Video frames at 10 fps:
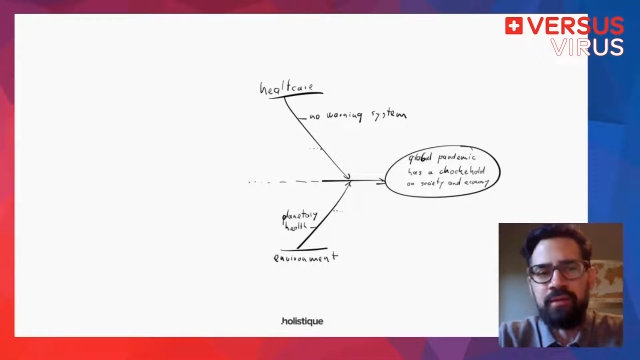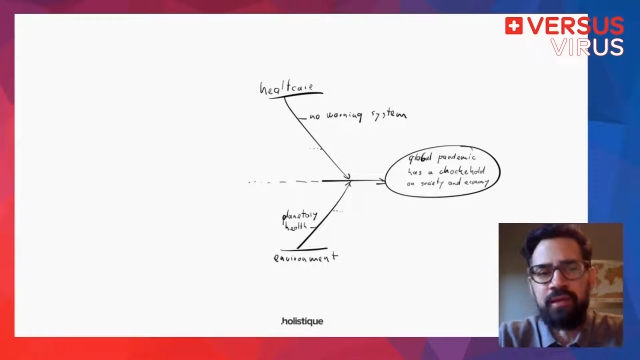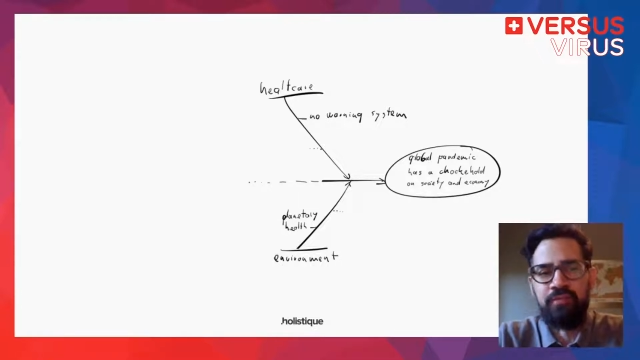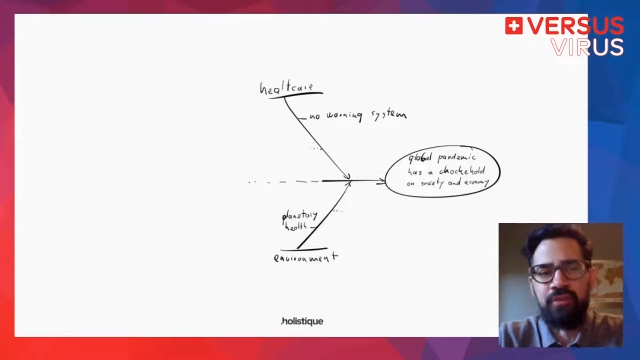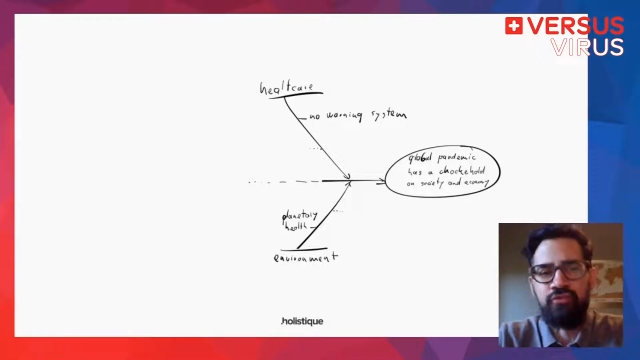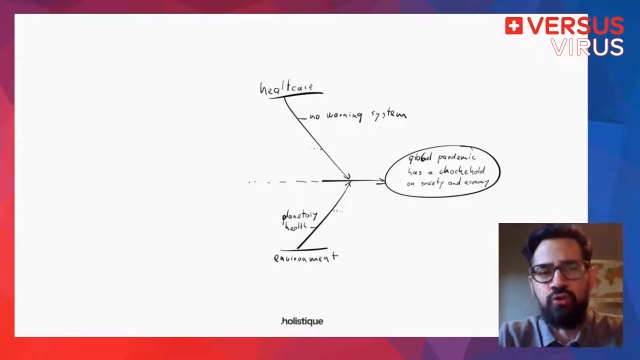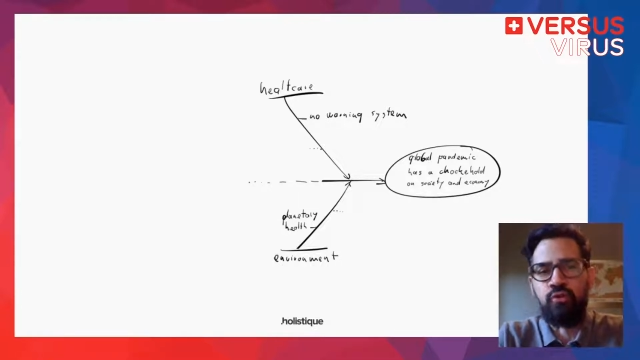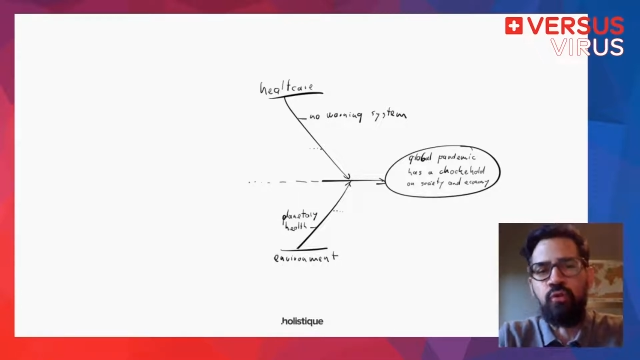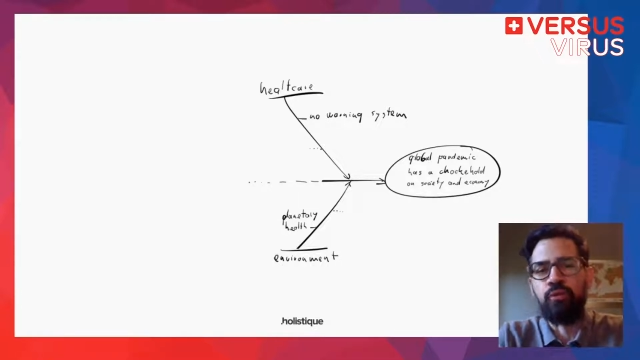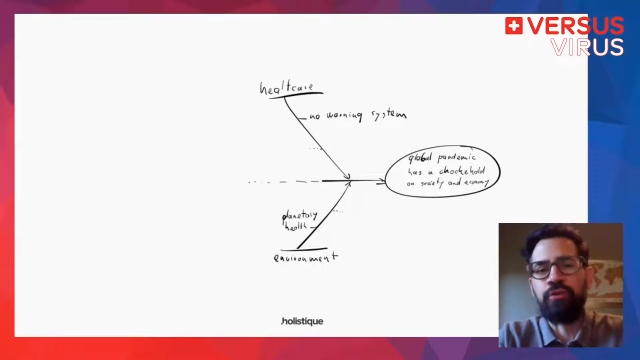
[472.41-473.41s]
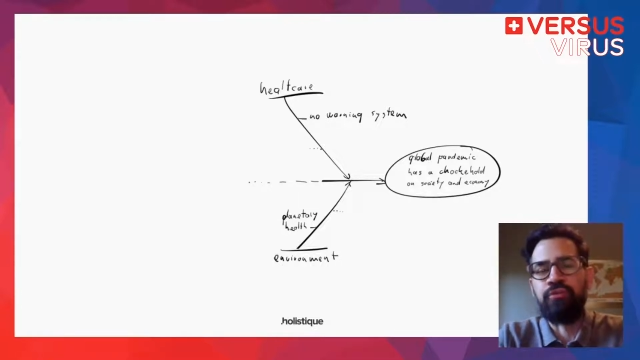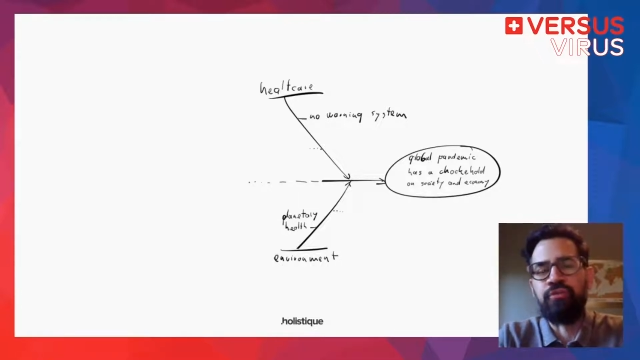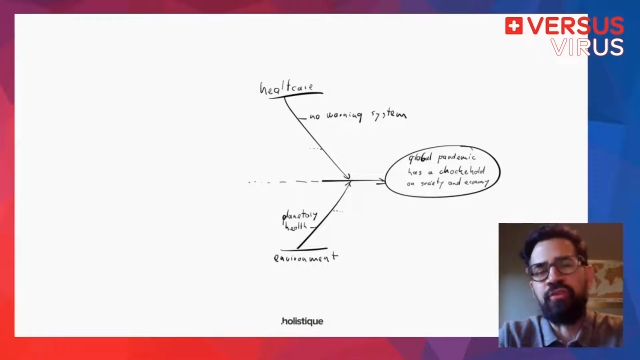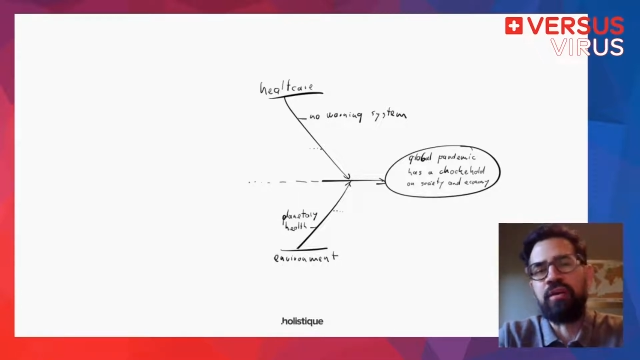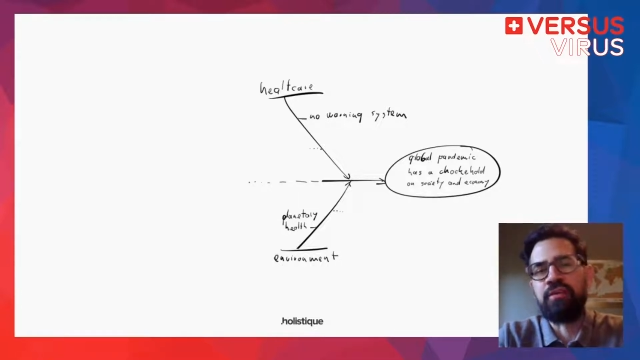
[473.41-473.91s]
that has a chokehold on
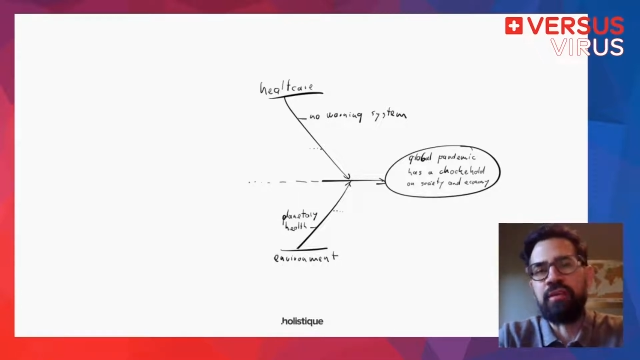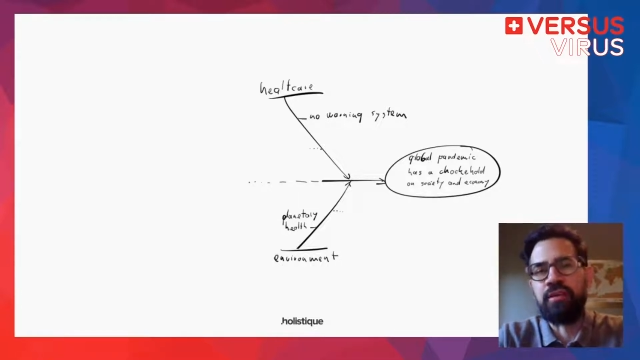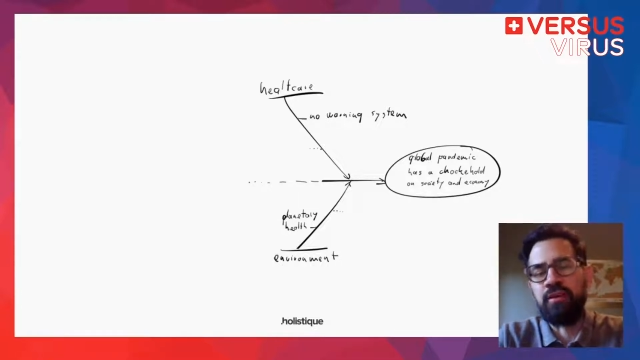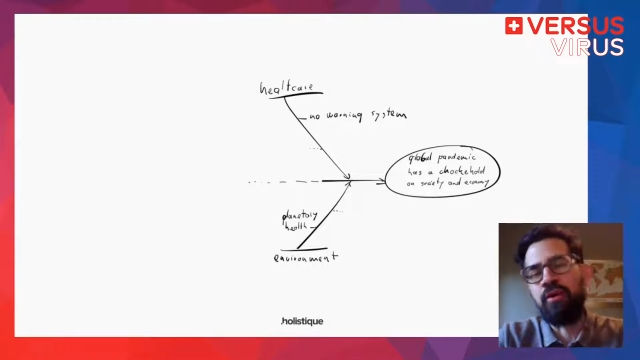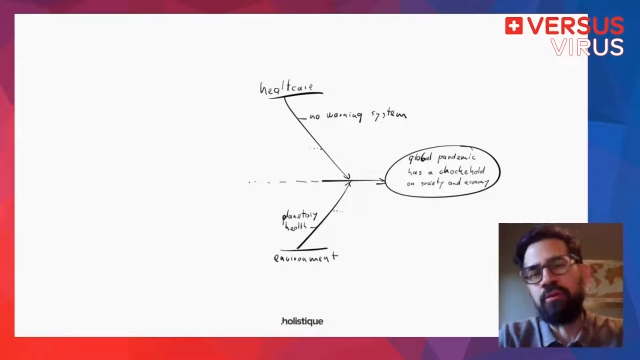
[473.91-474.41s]
society and